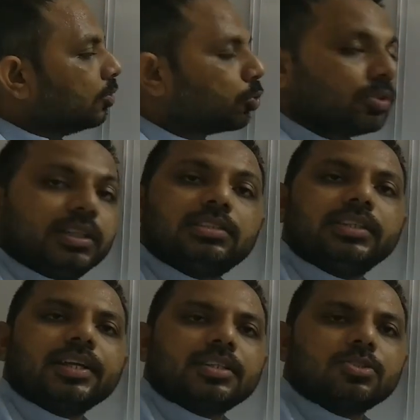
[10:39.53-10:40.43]
So this
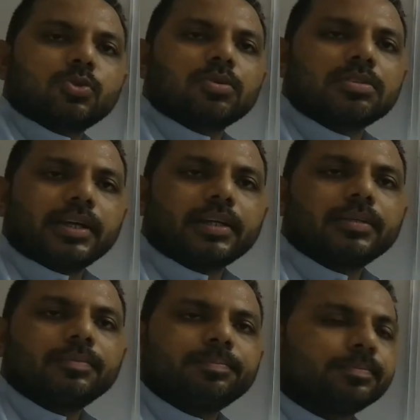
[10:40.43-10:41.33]
reaction shows that
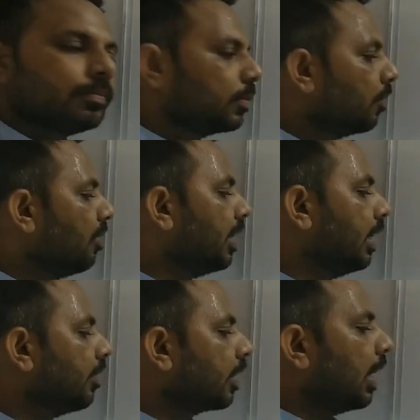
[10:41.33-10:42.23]

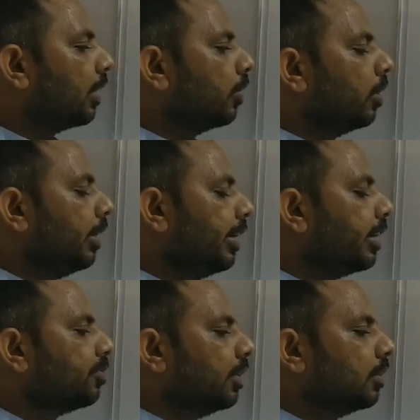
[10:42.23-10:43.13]
whenever alcohol
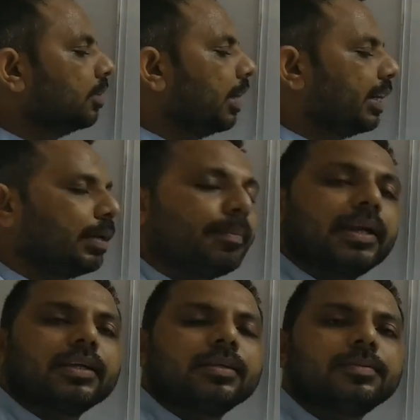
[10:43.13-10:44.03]
reacts with any
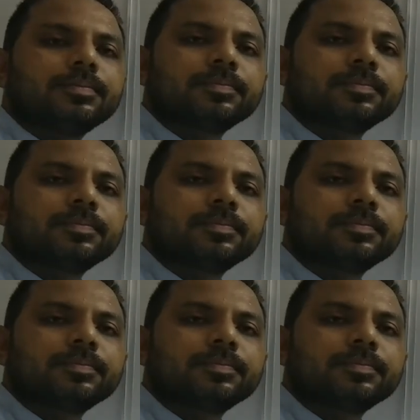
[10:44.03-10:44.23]
metal,